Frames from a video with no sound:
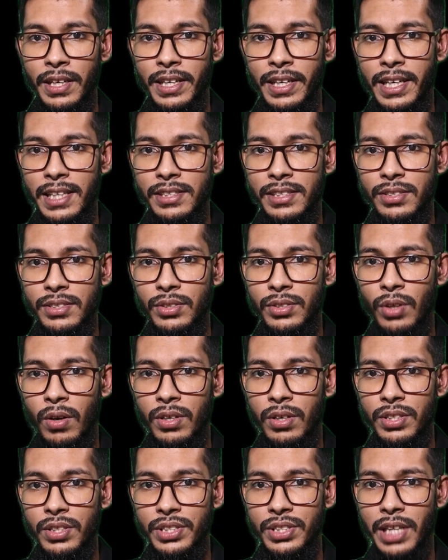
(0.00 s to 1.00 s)

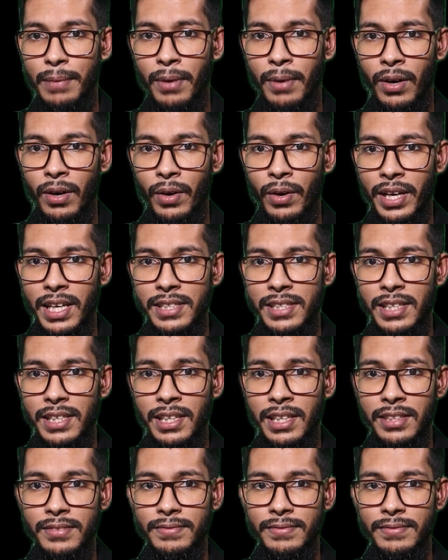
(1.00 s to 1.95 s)
test.java. Okay, na, sir?